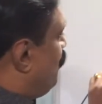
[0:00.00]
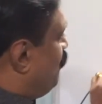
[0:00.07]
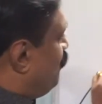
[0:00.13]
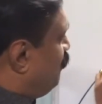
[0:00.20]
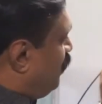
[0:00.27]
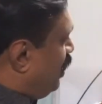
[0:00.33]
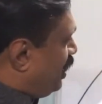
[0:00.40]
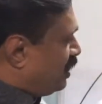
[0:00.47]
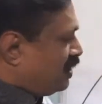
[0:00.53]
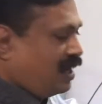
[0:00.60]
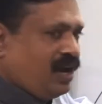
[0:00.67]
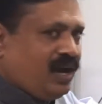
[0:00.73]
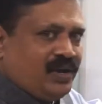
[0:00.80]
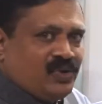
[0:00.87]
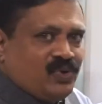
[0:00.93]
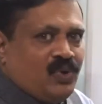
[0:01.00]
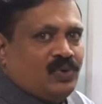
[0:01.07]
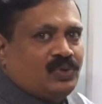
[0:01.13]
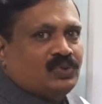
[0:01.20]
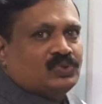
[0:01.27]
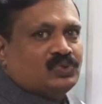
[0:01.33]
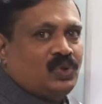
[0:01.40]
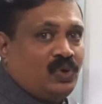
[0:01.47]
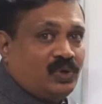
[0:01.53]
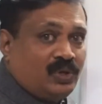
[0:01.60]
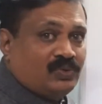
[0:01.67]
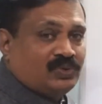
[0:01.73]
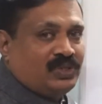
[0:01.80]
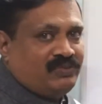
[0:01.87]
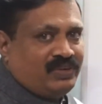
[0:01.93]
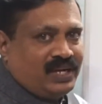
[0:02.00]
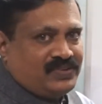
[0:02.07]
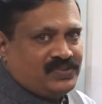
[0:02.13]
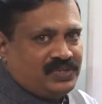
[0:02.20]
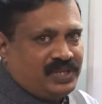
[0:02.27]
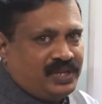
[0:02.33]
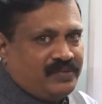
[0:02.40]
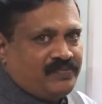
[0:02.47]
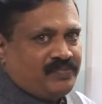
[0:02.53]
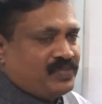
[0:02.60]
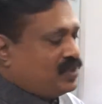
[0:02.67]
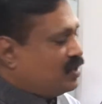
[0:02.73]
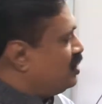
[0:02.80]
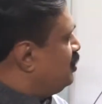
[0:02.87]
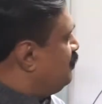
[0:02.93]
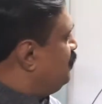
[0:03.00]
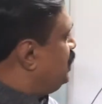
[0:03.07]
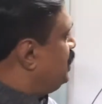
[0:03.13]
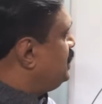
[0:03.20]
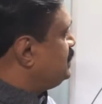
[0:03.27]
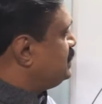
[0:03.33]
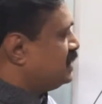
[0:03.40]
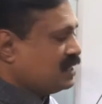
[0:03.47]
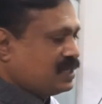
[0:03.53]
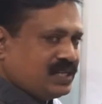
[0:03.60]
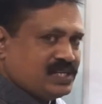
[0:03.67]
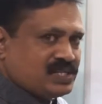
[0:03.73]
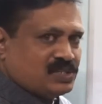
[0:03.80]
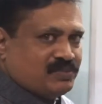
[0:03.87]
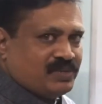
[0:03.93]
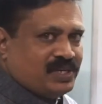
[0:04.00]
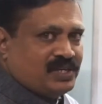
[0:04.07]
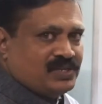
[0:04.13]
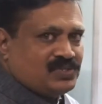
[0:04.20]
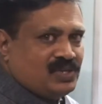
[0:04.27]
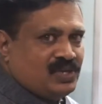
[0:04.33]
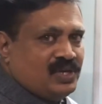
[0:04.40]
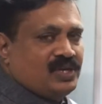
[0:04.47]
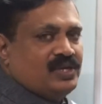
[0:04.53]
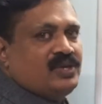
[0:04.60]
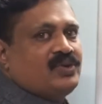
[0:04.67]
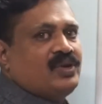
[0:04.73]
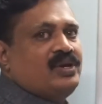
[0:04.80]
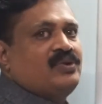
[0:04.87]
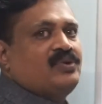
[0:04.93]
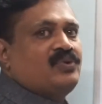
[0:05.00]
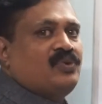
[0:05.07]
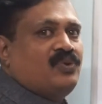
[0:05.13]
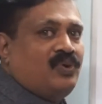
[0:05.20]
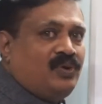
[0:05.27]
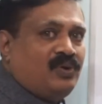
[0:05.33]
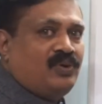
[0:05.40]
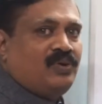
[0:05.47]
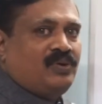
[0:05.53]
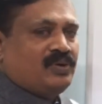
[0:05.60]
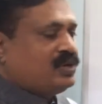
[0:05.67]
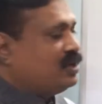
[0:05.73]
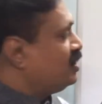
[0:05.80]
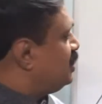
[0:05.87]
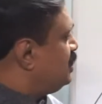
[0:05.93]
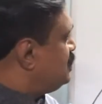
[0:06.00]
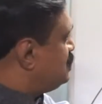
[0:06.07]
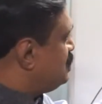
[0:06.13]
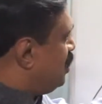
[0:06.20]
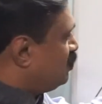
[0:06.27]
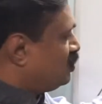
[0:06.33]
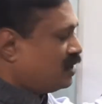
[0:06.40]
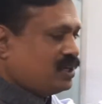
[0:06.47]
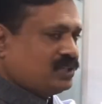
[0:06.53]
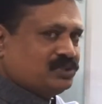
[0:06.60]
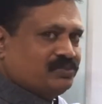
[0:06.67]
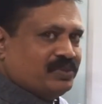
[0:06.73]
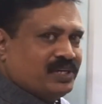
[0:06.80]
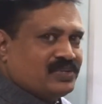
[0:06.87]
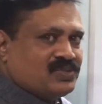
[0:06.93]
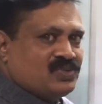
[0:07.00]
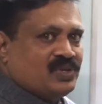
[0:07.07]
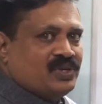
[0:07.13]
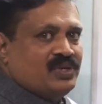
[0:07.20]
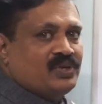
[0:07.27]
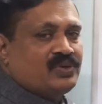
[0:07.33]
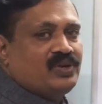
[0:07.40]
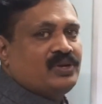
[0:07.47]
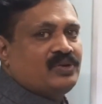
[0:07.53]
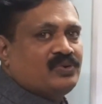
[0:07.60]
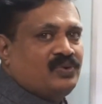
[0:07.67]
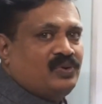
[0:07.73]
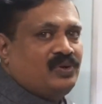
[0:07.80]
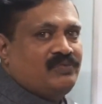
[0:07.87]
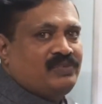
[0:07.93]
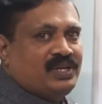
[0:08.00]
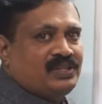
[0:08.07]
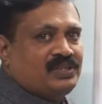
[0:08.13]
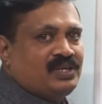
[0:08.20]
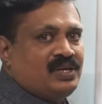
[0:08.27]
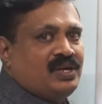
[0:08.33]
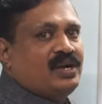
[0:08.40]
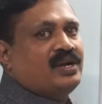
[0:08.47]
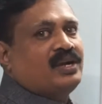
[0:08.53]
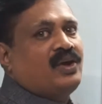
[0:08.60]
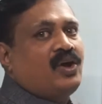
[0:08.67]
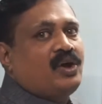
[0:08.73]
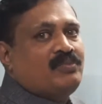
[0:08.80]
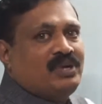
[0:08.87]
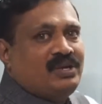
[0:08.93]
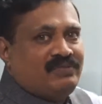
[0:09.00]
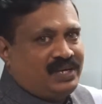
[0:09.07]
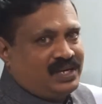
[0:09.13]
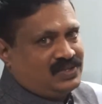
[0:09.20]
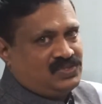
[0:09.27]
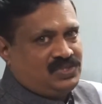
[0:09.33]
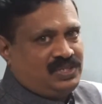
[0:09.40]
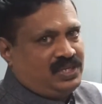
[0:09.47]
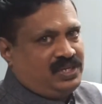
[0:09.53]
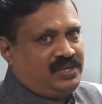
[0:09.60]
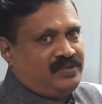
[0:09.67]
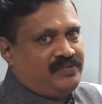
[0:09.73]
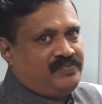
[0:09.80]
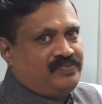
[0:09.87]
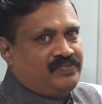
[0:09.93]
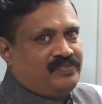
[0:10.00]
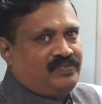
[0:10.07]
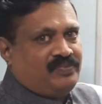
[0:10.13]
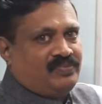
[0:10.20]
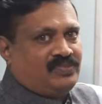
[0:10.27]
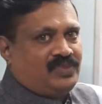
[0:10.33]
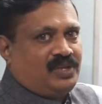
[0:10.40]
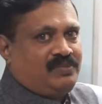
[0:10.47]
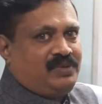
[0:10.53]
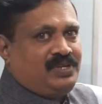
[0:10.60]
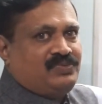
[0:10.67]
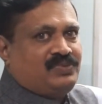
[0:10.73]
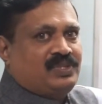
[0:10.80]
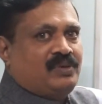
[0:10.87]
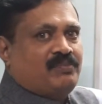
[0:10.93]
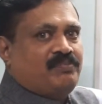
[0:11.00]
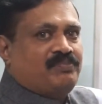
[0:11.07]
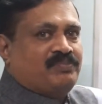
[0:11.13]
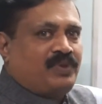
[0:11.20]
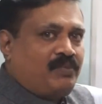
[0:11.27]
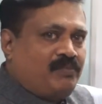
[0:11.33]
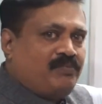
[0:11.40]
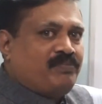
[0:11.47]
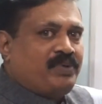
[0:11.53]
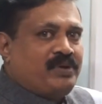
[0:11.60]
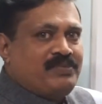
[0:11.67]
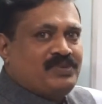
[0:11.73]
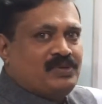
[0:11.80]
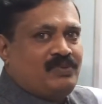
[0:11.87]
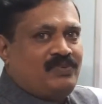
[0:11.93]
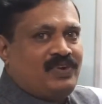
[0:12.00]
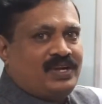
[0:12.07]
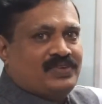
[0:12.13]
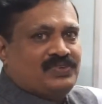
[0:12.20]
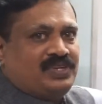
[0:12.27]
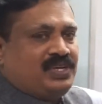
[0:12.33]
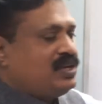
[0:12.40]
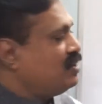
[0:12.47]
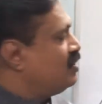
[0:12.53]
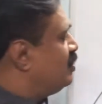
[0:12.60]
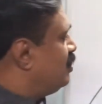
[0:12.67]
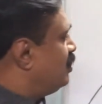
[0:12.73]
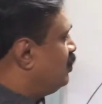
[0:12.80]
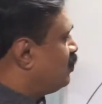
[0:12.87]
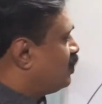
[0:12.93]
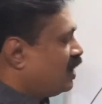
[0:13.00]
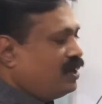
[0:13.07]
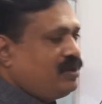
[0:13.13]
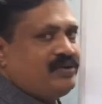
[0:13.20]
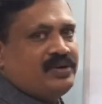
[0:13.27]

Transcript: for a car, you have to slow down the velocity. If it is increased means you can go, increase the outer edge means you can go with normal velocity. That means with some permissible velocity, you can